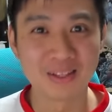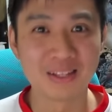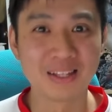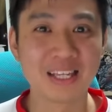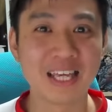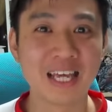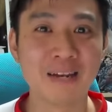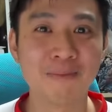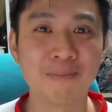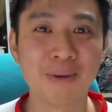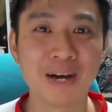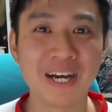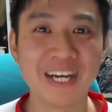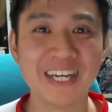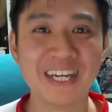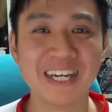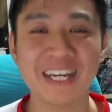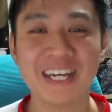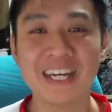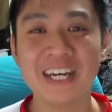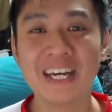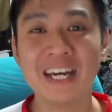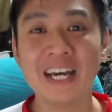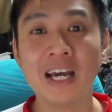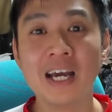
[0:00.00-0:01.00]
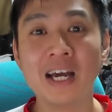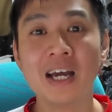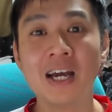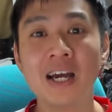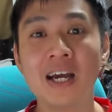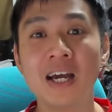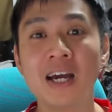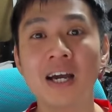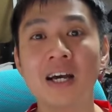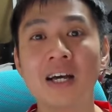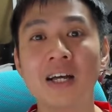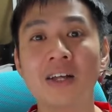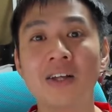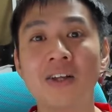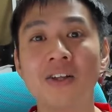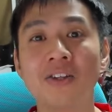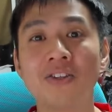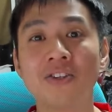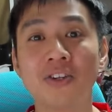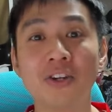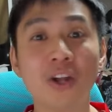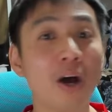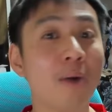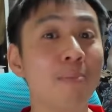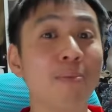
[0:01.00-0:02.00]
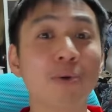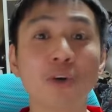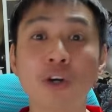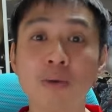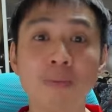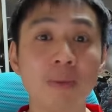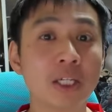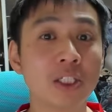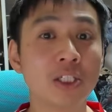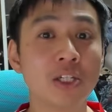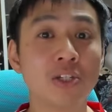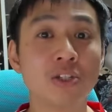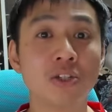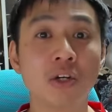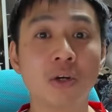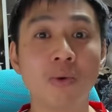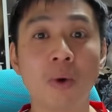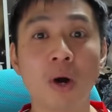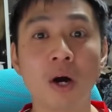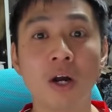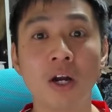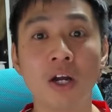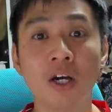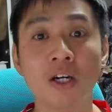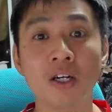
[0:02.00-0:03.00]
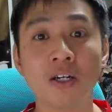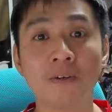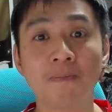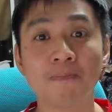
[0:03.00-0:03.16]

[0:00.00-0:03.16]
Get the buy-in. So no, I'm not going to mention Sugawara.